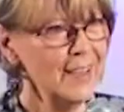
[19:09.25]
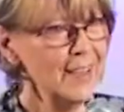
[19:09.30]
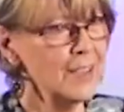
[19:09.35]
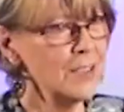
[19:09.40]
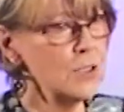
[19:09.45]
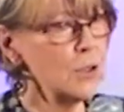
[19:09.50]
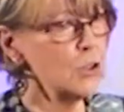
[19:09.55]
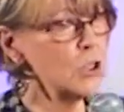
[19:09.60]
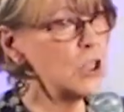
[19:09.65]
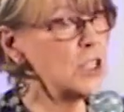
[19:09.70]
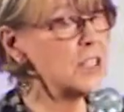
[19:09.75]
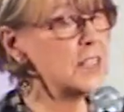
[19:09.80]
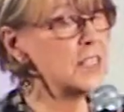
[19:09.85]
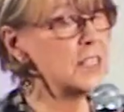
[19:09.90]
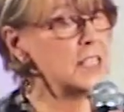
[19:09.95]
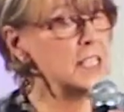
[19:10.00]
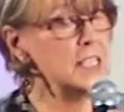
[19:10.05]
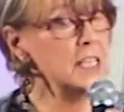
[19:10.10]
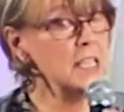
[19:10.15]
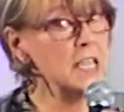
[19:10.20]
So she
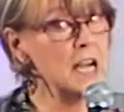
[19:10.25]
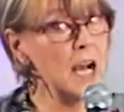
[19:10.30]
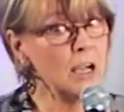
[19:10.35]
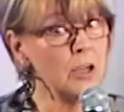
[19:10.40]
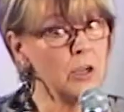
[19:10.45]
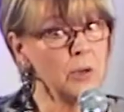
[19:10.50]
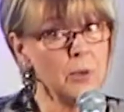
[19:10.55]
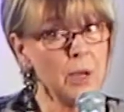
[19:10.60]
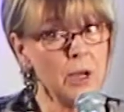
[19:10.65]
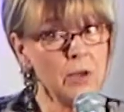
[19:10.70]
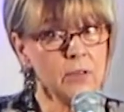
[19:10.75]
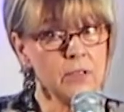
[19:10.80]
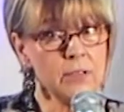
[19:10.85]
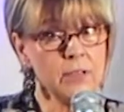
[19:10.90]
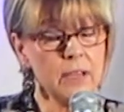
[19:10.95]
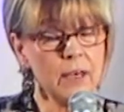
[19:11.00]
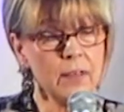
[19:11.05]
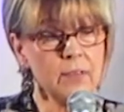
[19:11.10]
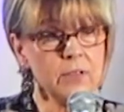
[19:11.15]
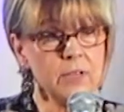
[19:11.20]
snuck around to
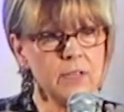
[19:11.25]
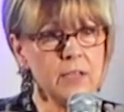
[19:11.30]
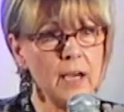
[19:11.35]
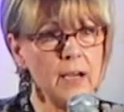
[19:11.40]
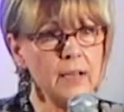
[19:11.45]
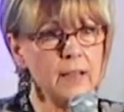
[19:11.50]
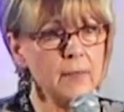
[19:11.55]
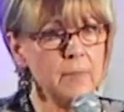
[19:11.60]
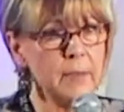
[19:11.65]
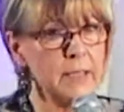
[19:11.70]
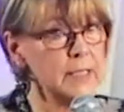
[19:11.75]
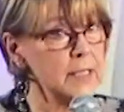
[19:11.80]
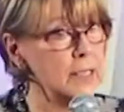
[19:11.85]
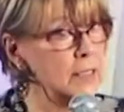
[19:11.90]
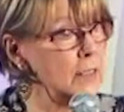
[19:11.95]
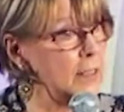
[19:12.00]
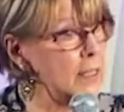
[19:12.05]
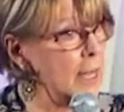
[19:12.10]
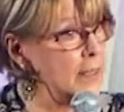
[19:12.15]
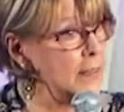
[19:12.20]
the other side of the bed,
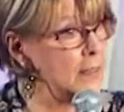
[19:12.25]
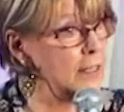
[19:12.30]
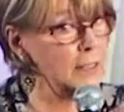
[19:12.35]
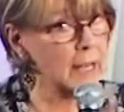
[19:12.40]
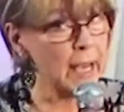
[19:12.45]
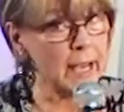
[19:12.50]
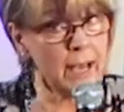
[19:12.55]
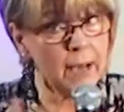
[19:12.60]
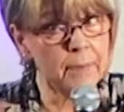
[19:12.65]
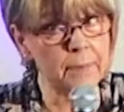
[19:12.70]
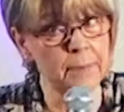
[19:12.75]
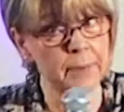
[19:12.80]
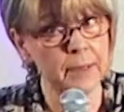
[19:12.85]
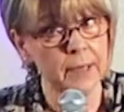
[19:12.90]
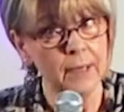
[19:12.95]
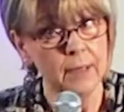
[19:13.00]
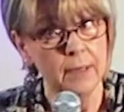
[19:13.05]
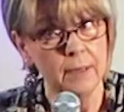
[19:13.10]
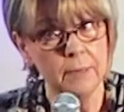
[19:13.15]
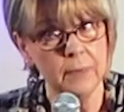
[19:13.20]
didn't light the lamp
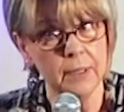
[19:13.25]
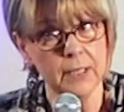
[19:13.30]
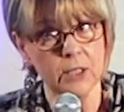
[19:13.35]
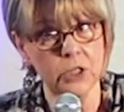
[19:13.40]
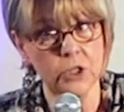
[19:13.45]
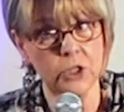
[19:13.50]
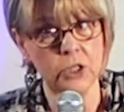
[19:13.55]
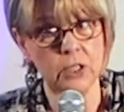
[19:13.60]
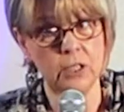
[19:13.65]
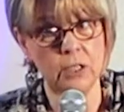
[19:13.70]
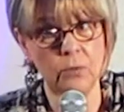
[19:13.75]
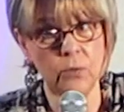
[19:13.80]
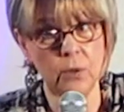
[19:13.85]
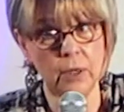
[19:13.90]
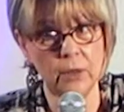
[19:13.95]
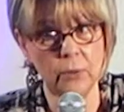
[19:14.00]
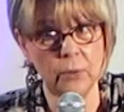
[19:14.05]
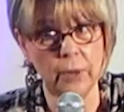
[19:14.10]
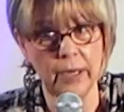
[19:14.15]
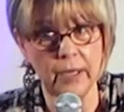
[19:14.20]
because she didn't want
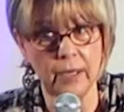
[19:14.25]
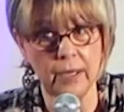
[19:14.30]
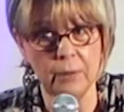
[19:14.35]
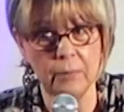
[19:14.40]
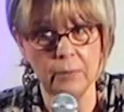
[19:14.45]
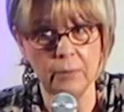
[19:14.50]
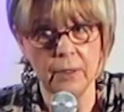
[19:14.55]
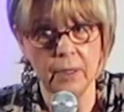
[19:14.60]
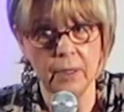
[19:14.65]
to wake him.